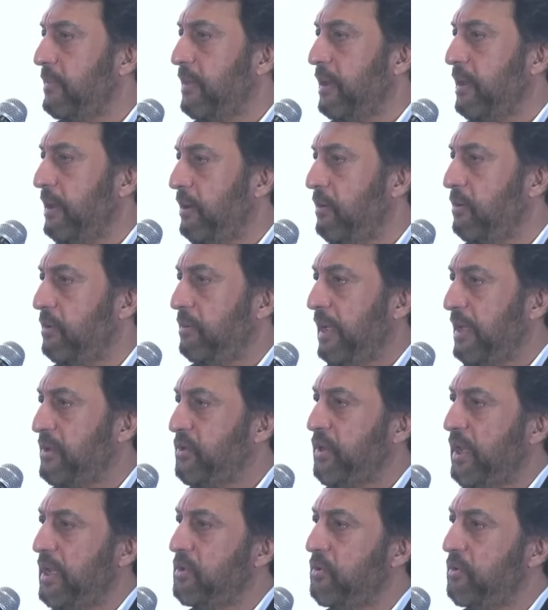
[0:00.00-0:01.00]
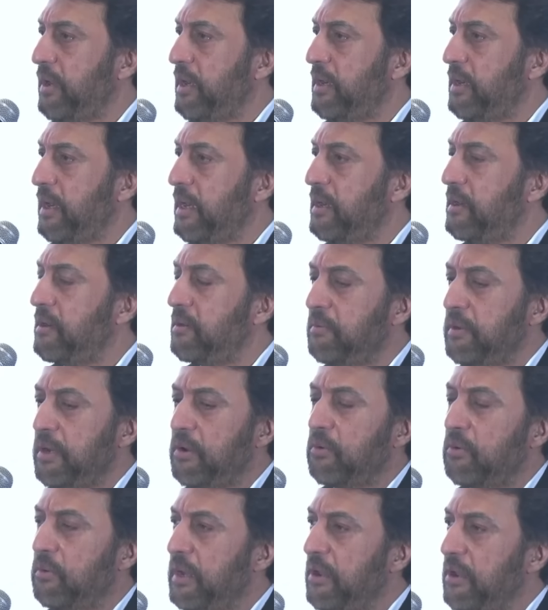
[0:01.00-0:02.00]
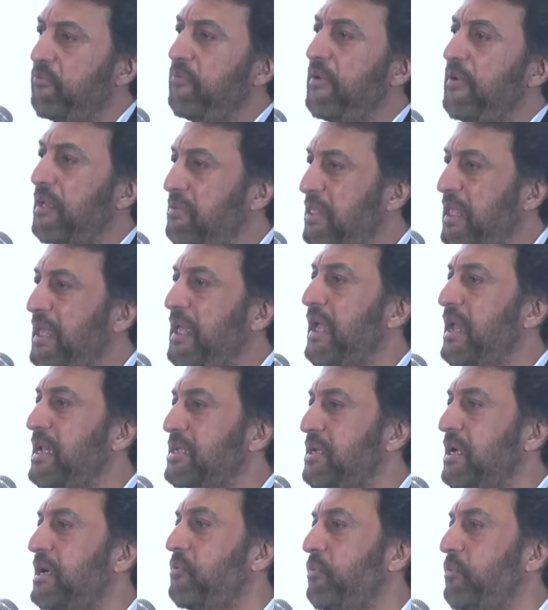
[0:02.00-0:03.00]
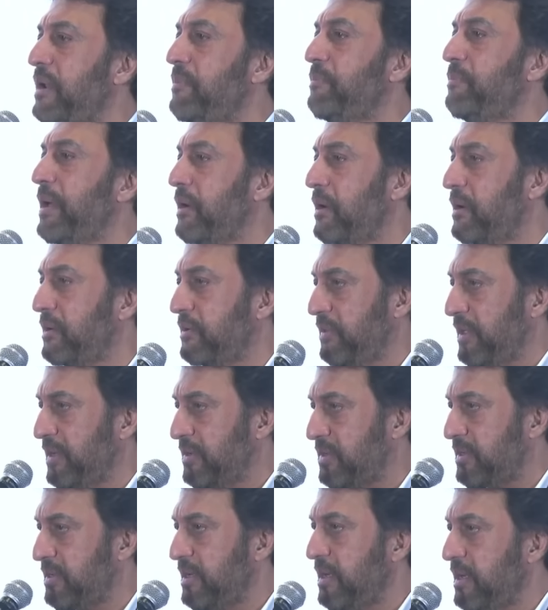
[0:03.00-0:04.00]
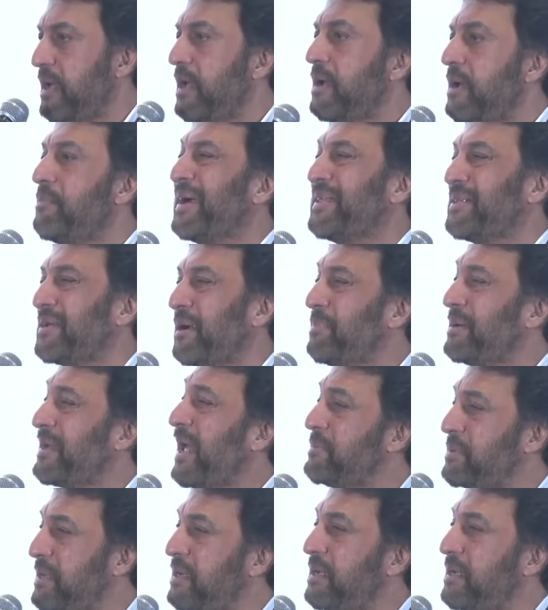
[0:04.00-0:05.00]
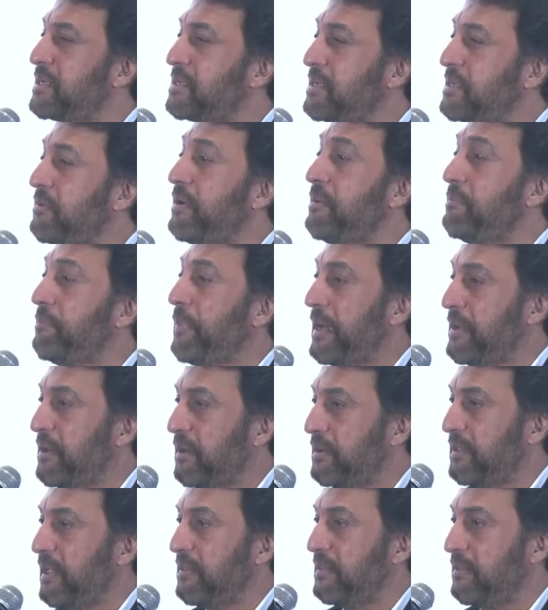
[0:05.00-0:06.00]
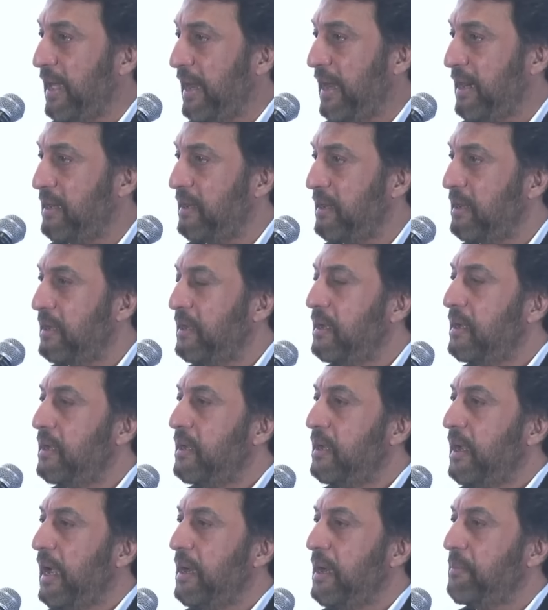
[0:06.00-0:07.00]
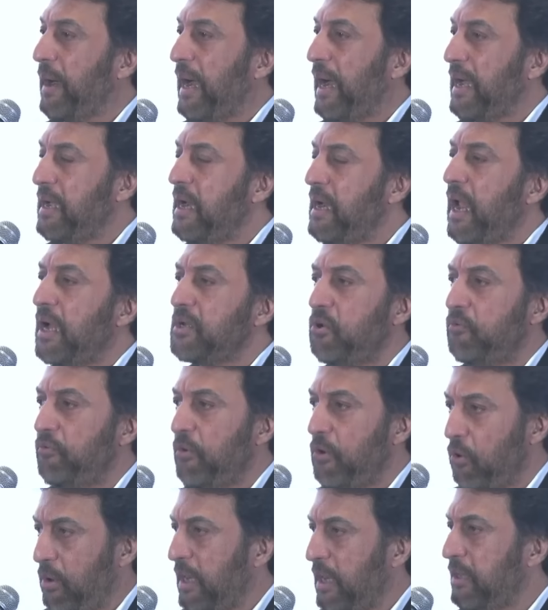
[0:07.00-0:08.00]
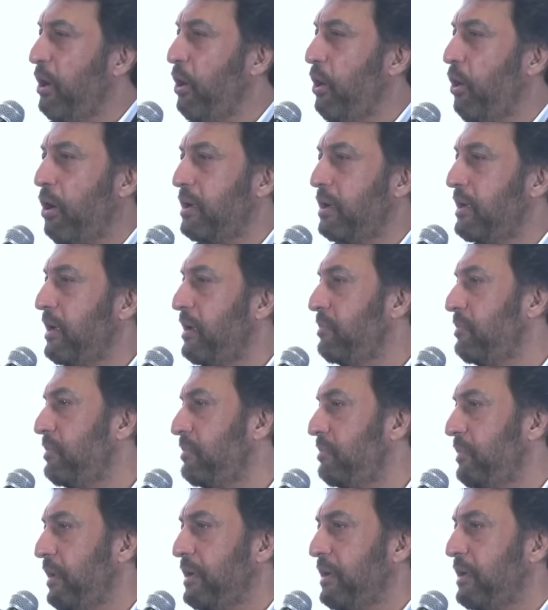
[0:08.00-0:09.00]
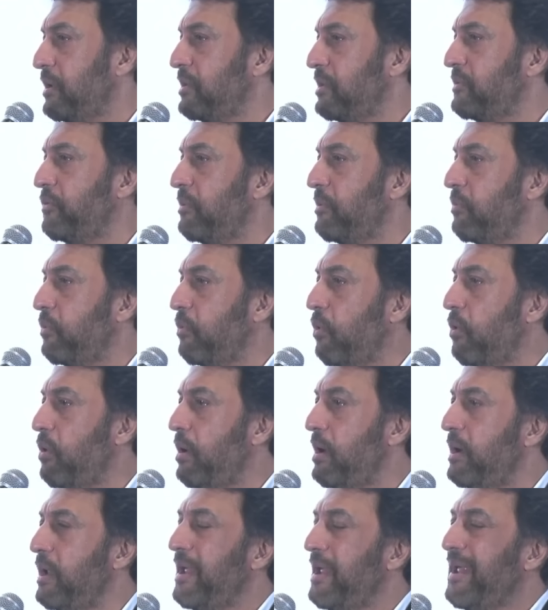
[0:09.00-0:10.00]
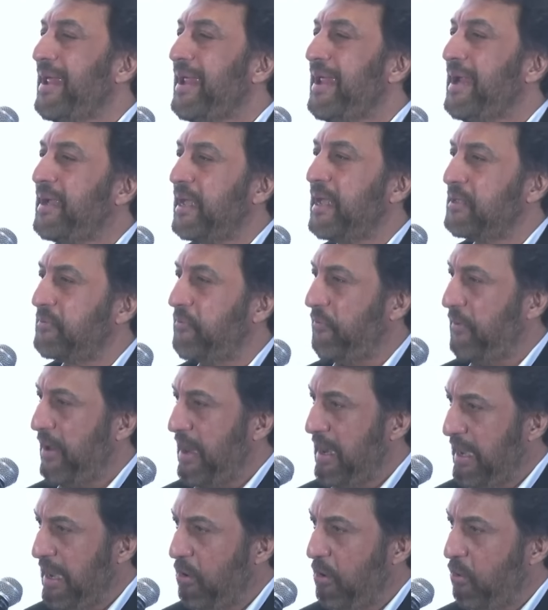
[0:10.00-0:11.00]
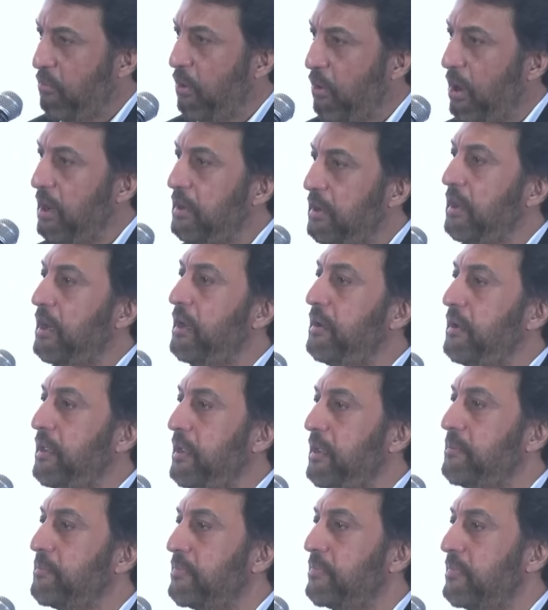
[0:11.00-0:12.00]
you know, exchange rate, and you know, if nothing else, it will mirror this. But sometimes it does even better than that. And by and large, if you look at the long-term returns from gold, it has fairly low volatility